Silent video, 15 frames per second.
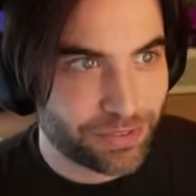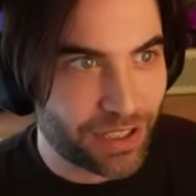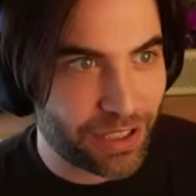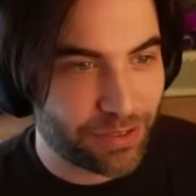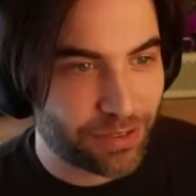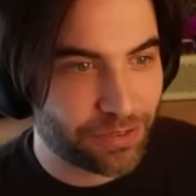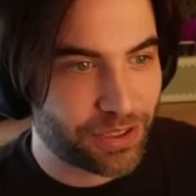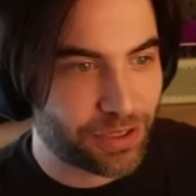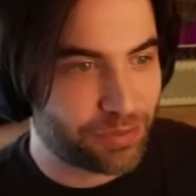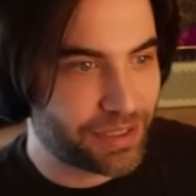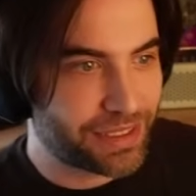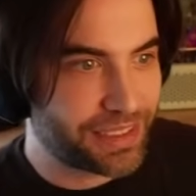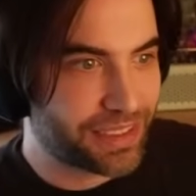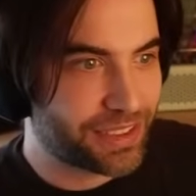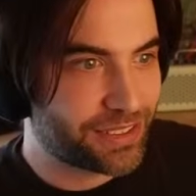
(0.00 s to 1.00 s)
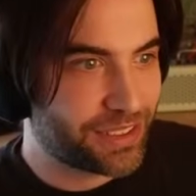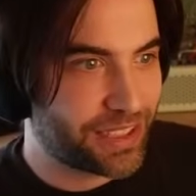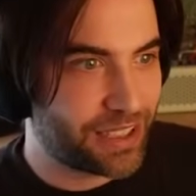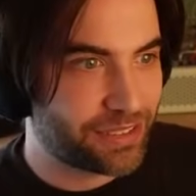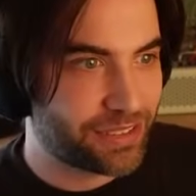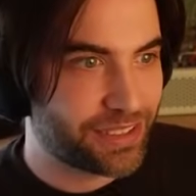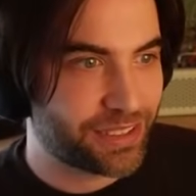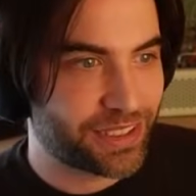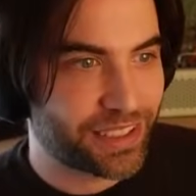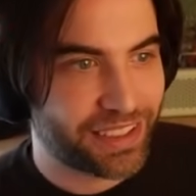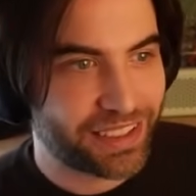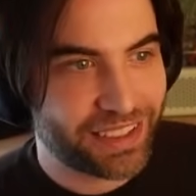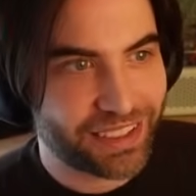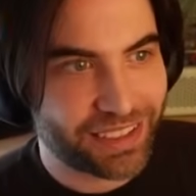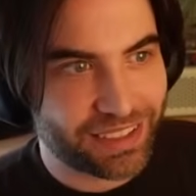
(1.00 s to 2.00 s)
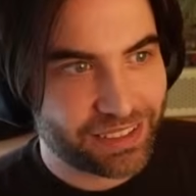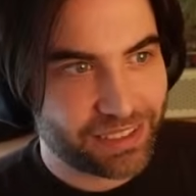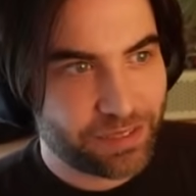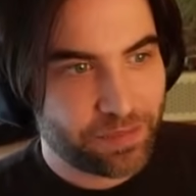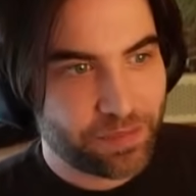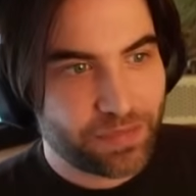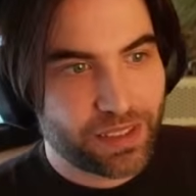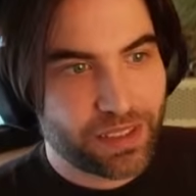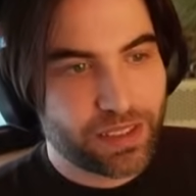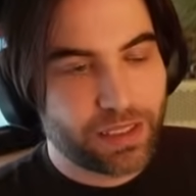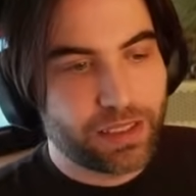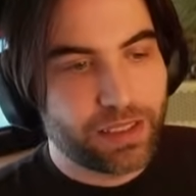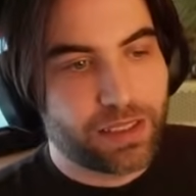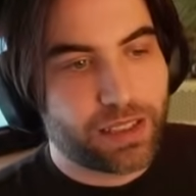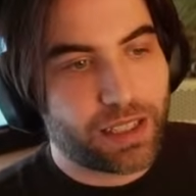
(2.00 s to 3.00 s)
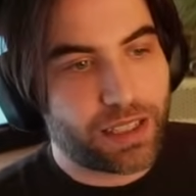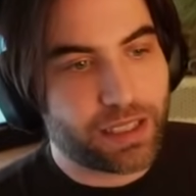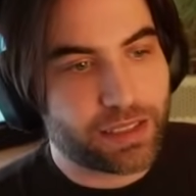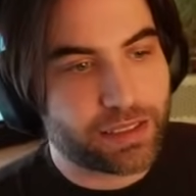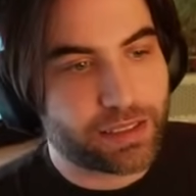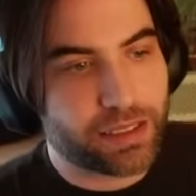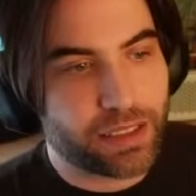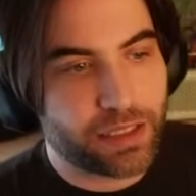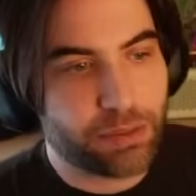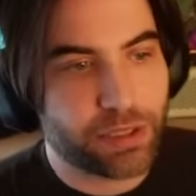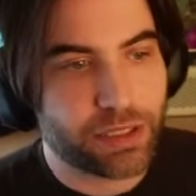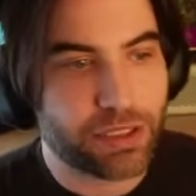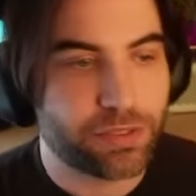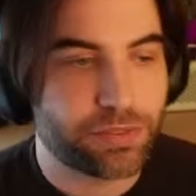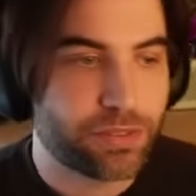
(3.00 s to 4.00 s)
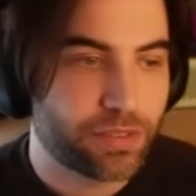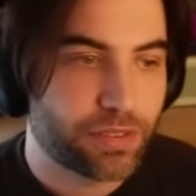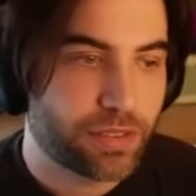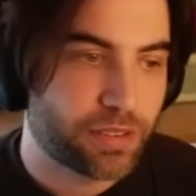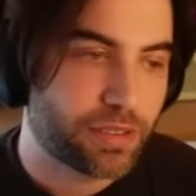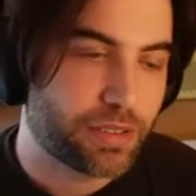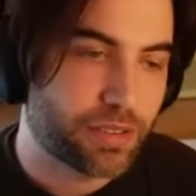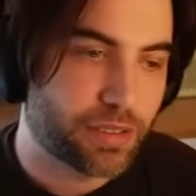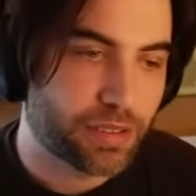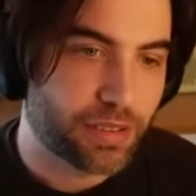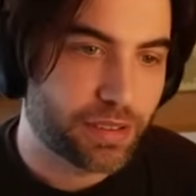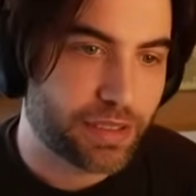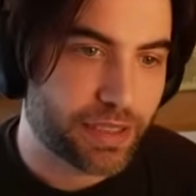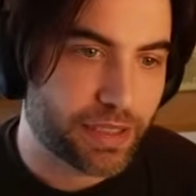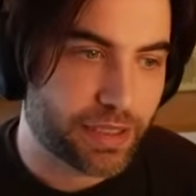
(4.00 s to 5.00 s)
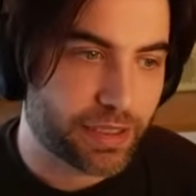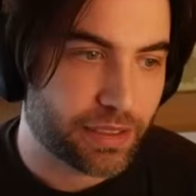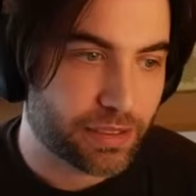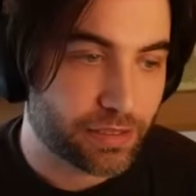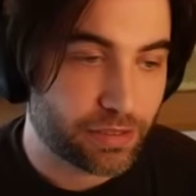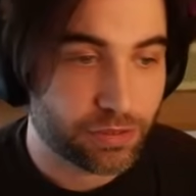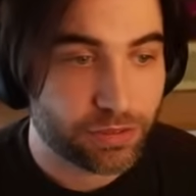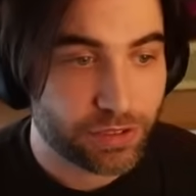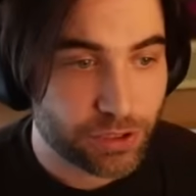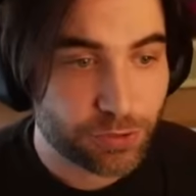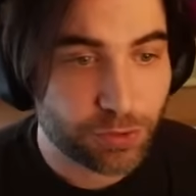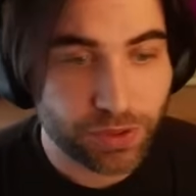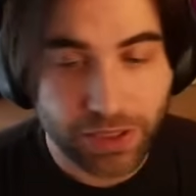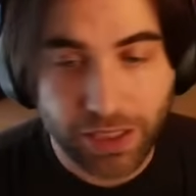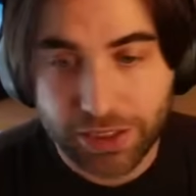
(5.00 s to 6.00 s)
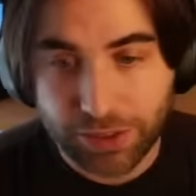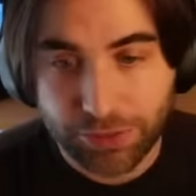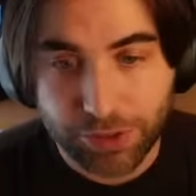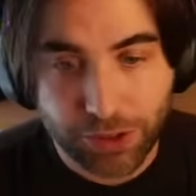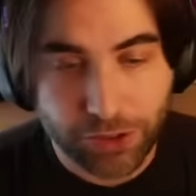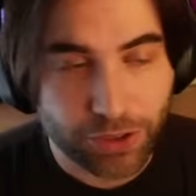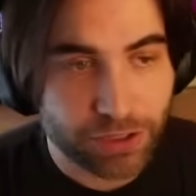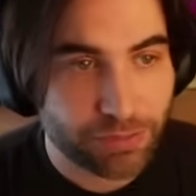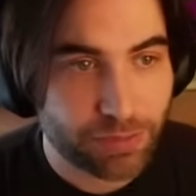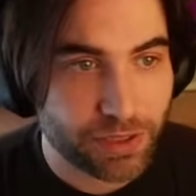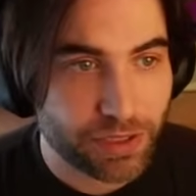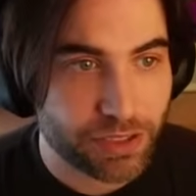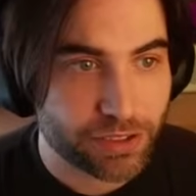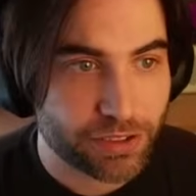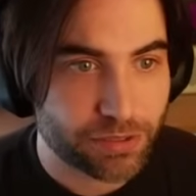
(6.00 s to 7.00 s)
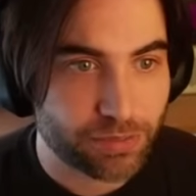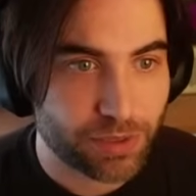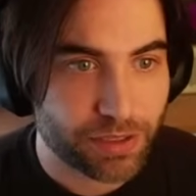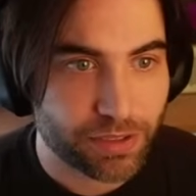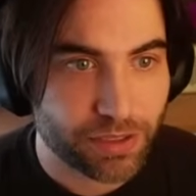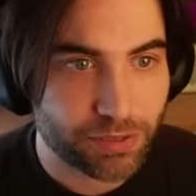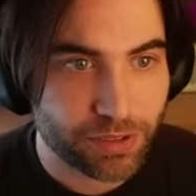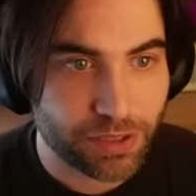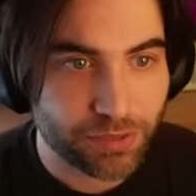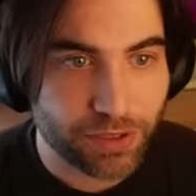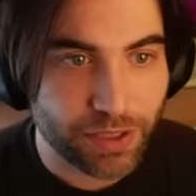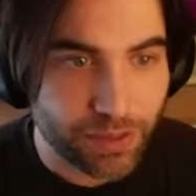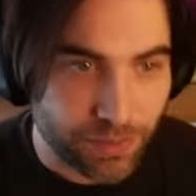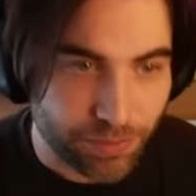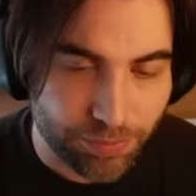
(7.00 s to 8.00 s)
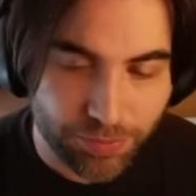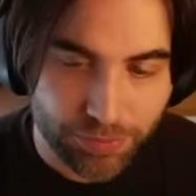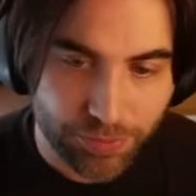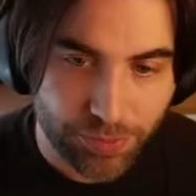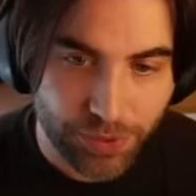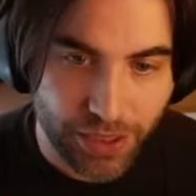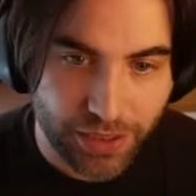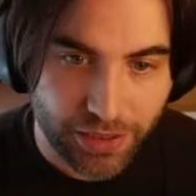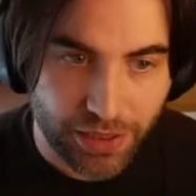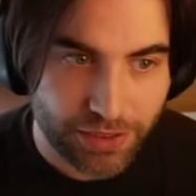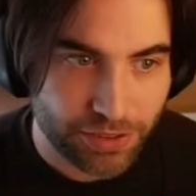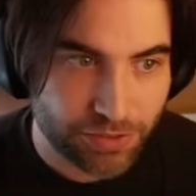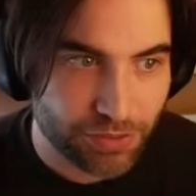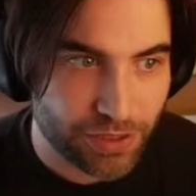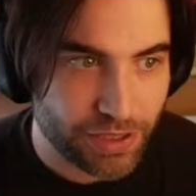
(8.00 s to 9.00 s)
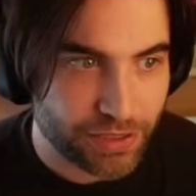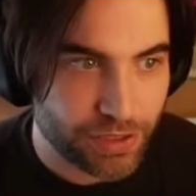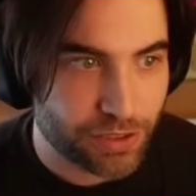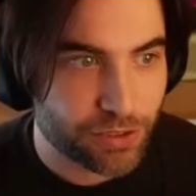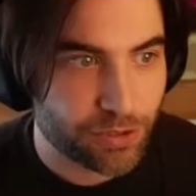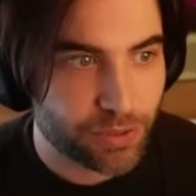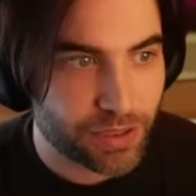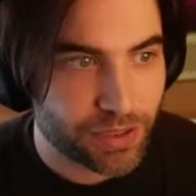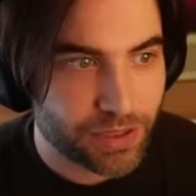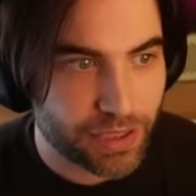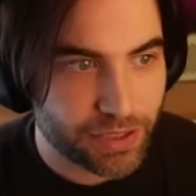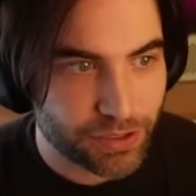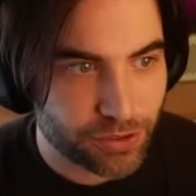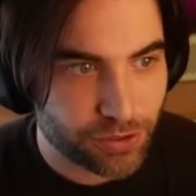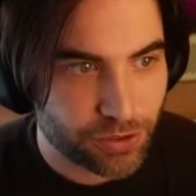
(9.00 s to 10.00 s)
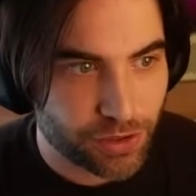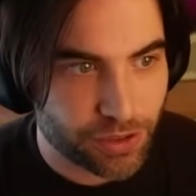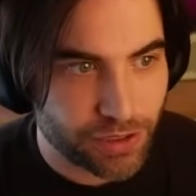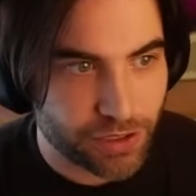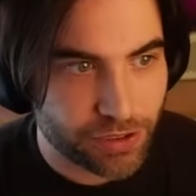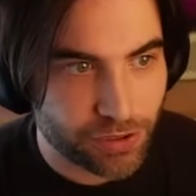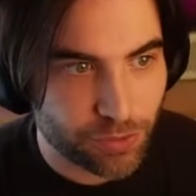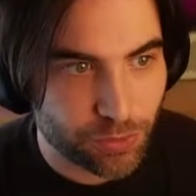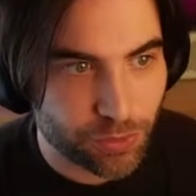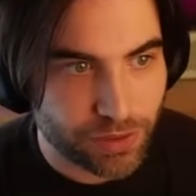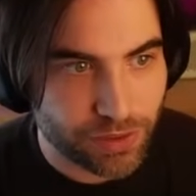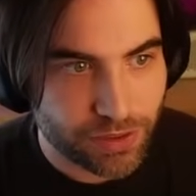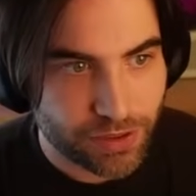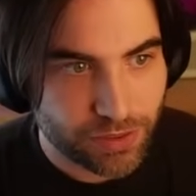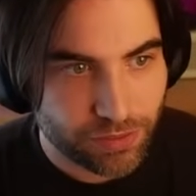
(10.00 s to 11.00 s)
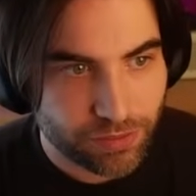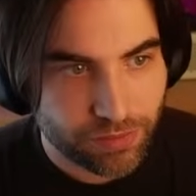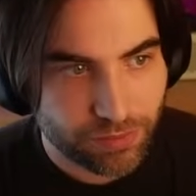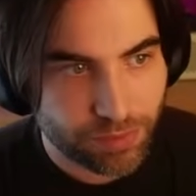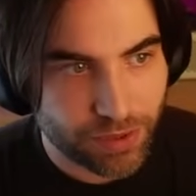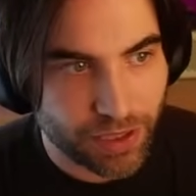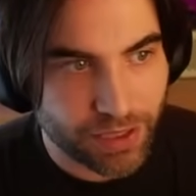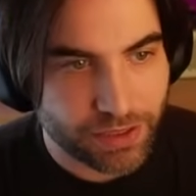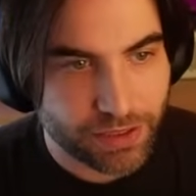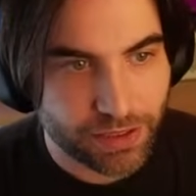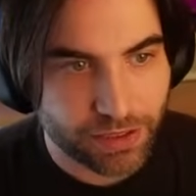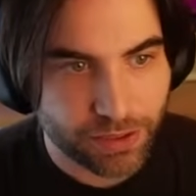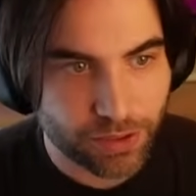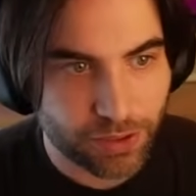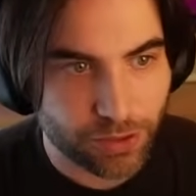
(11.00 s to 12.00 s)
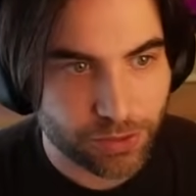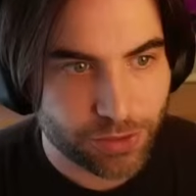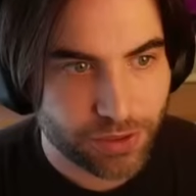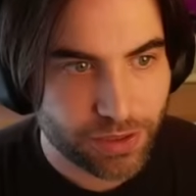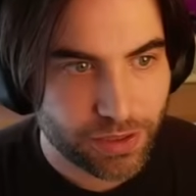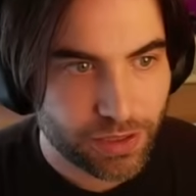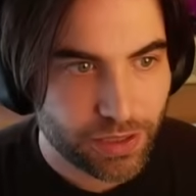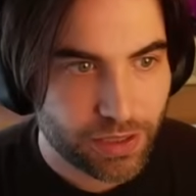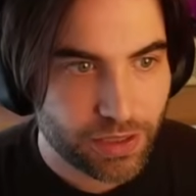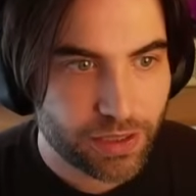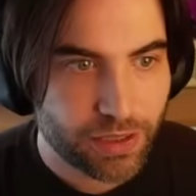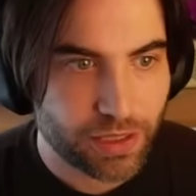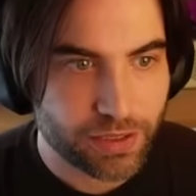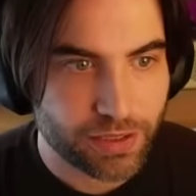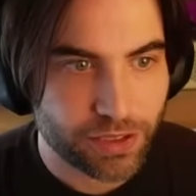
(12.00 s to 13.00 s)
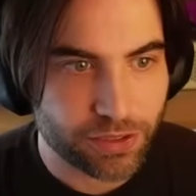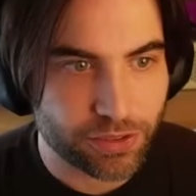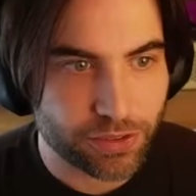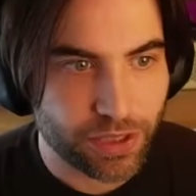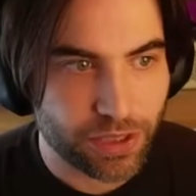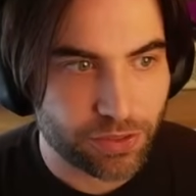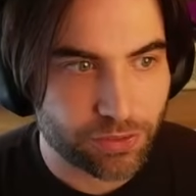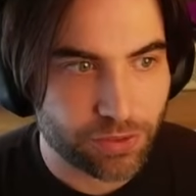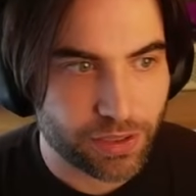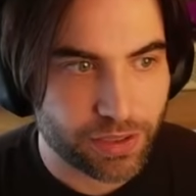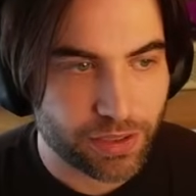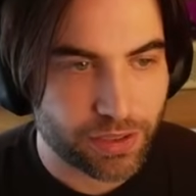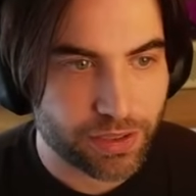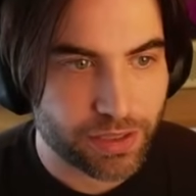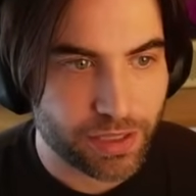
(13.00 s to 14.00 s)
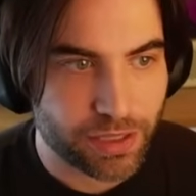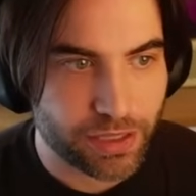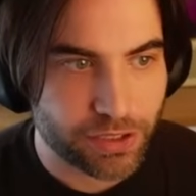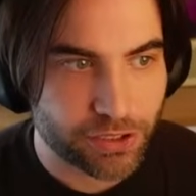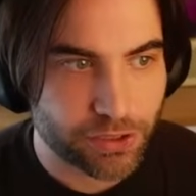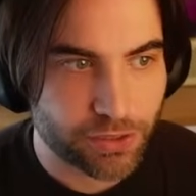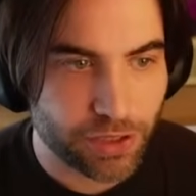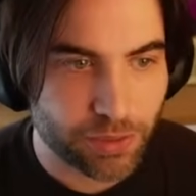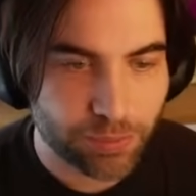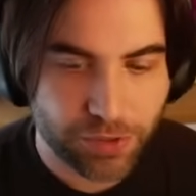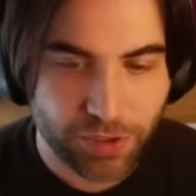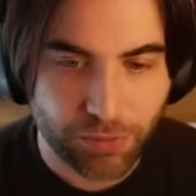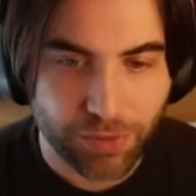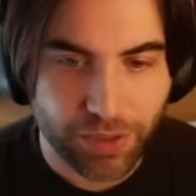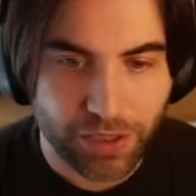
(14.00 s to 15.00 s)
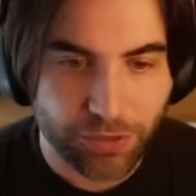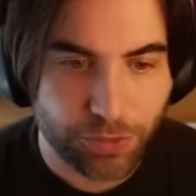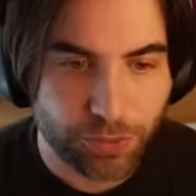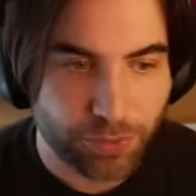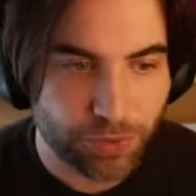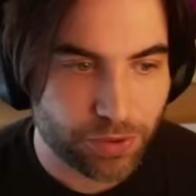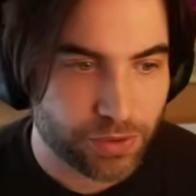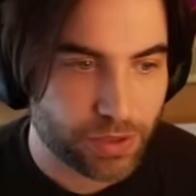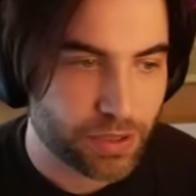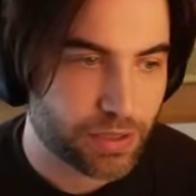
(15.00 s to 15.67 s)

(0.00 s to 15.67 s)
of them, and they don't have. Okay, here. And even if this one has a very good explanation, but even if the PR doesn't really tells you what it does, usually tells you which PRs it closed, and then you can read the issue that somebody reported,